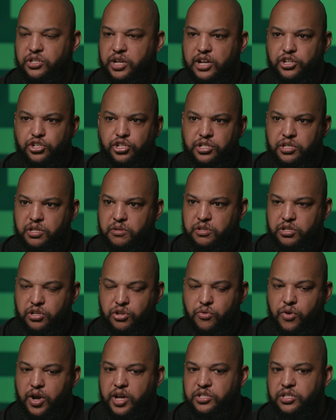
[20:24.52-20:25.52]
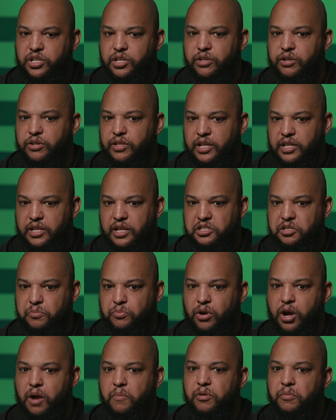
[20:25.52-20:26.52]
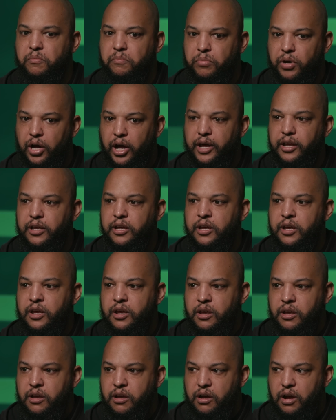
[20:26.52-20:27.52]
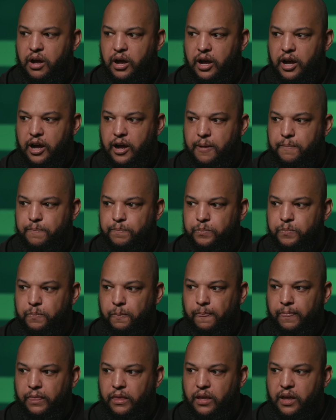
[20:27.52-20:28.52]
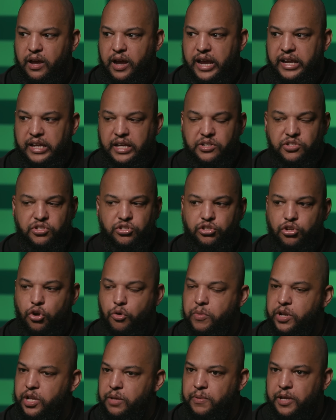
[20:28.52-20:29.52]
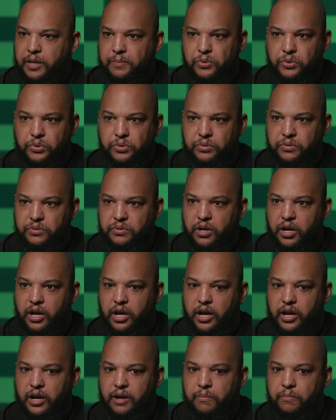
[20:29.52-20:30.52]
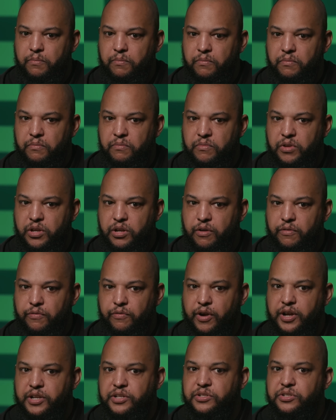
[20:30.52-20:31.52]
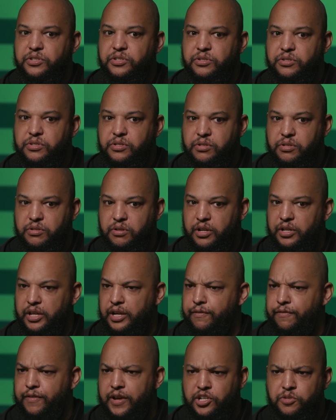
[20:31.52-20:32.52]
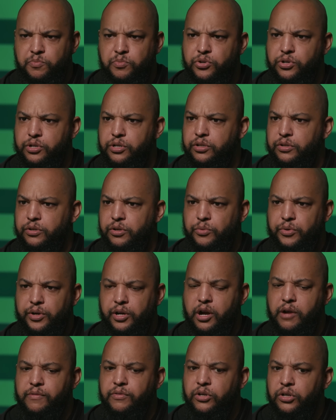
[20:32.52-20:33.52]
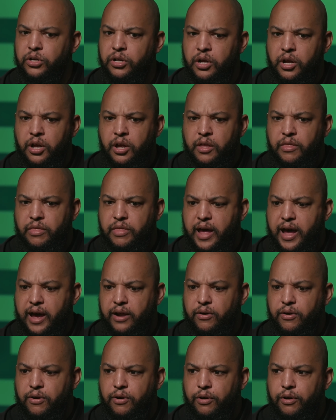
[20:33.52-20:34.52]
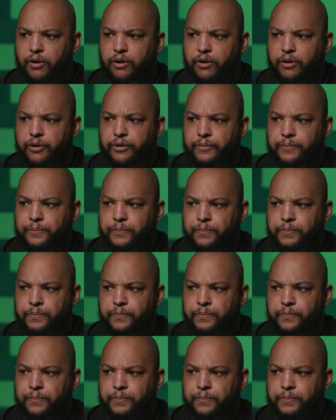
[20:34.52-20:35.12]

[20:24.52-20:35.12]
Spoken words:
not just in the U.S. either that's a problem. But I get so many people, friends on like Facebook or wherever, that are